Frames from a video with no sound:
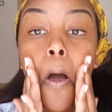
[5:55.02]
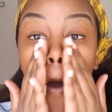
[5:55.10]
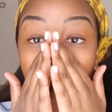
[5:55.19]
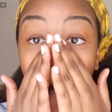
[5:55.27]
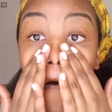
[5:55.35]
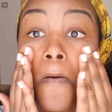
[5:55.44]

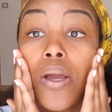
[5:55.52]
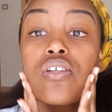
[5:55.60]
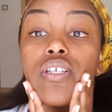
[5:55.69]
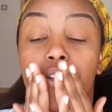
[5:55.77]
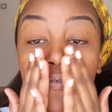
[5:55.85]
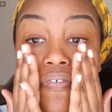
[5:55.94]
Oh,
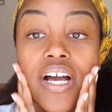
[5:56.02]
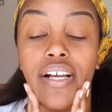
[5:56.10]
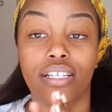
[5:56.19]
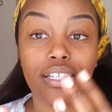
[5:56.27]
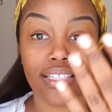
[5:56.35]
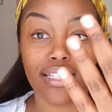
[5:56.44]
interesting
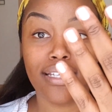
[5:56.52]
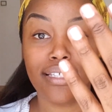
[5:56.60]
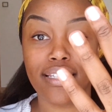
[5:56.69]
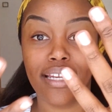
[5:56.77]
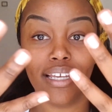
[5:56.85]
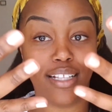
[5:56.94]
fact. These
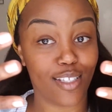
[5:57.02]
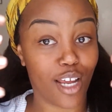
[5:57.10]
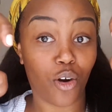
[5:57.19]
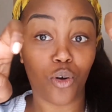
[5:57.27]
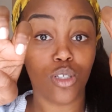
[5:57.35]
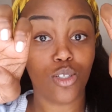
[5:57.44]
nails
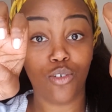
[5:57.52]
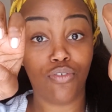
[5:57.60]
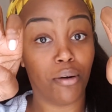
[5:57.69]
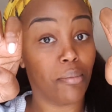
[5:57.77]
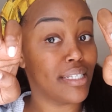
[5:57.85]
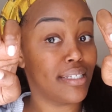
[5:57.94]
are also
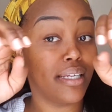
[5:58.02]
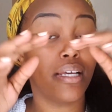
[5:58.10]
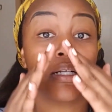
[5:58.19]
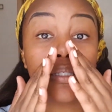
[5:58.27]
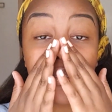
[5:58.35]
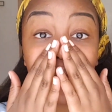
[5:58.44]
Farmasi
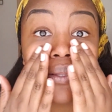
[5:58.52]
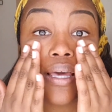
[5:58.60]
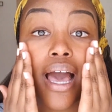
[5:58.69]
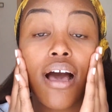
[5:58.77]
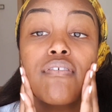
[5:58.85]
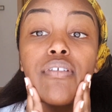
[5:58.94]
nails. So they
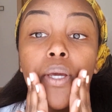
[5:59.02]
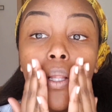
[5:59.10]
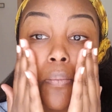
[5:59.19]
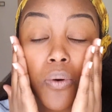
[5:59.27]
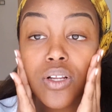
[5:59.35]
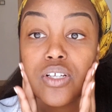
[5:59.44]
have nail
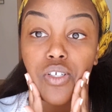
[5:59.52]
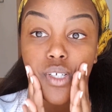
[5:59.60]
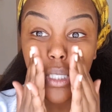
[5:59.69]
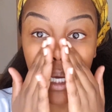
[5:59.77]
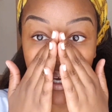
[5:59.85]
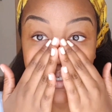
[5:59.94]
polishes
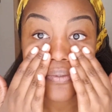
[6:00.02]
as